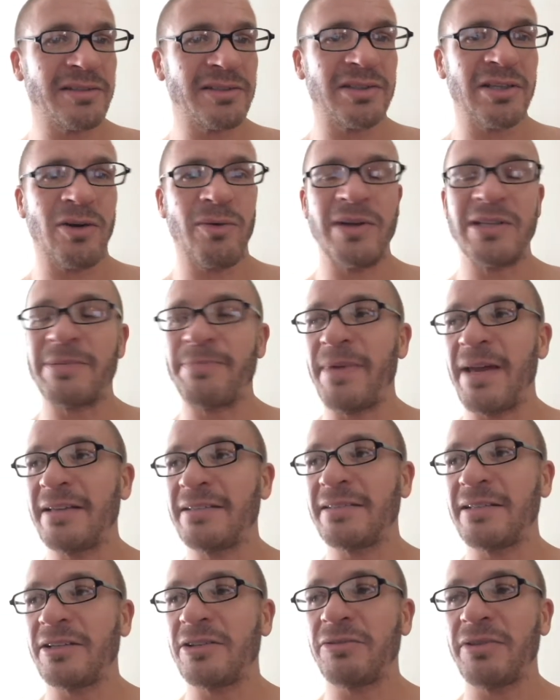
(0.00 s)
So it's
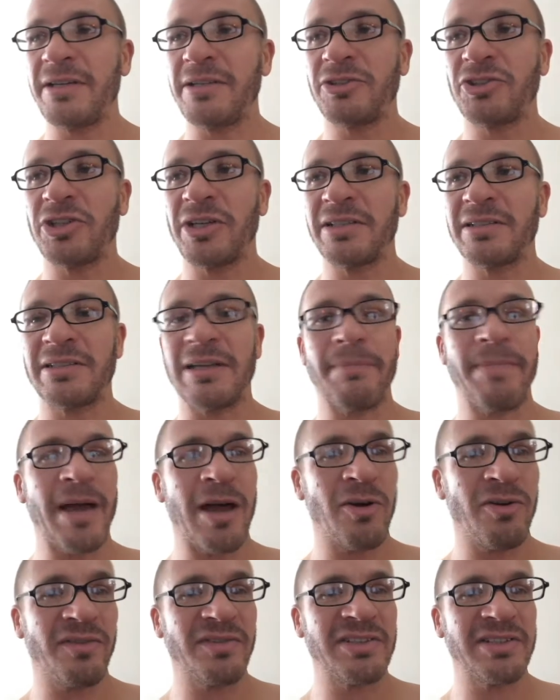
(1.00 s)
basically just a
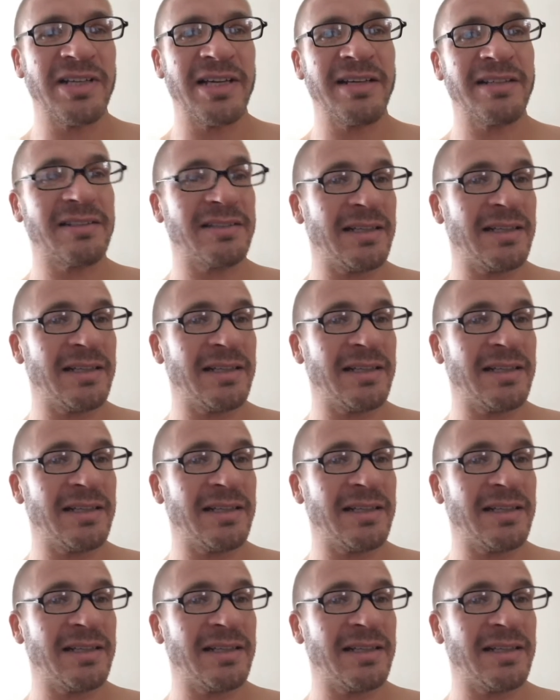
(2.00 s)
pound of steak,